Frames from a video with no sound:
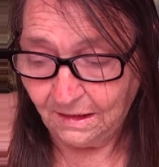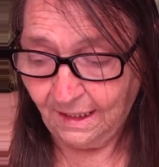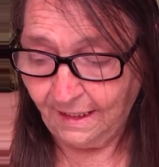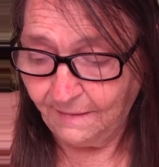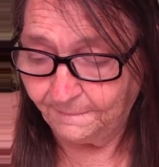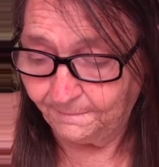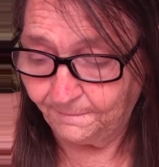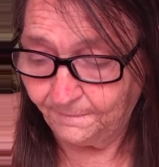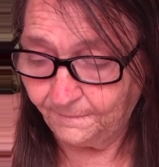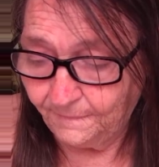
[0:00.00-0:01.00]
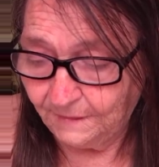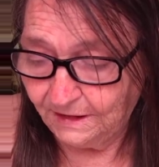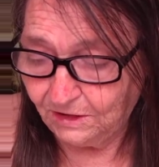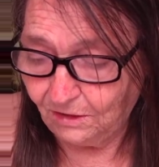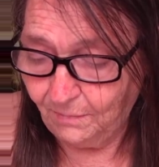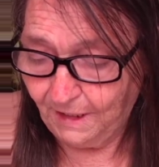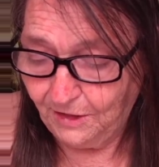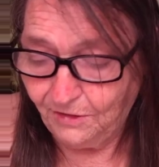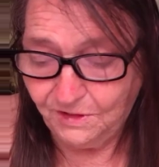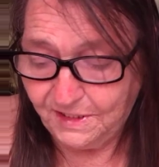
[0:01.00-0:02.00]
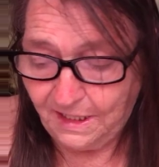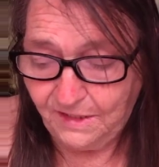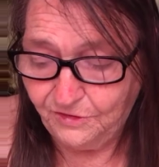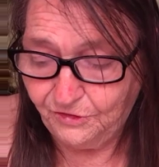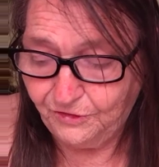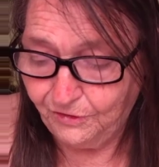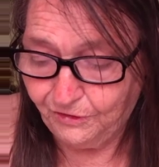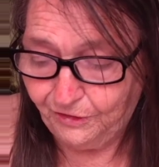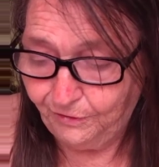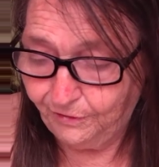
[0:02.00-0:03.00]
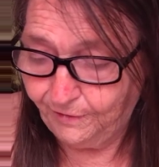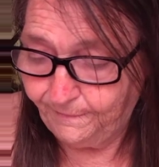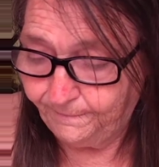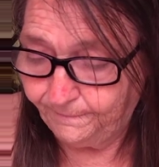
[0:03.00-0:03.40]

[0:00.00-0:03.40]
Yeah, that's all my notes say is there's no cure.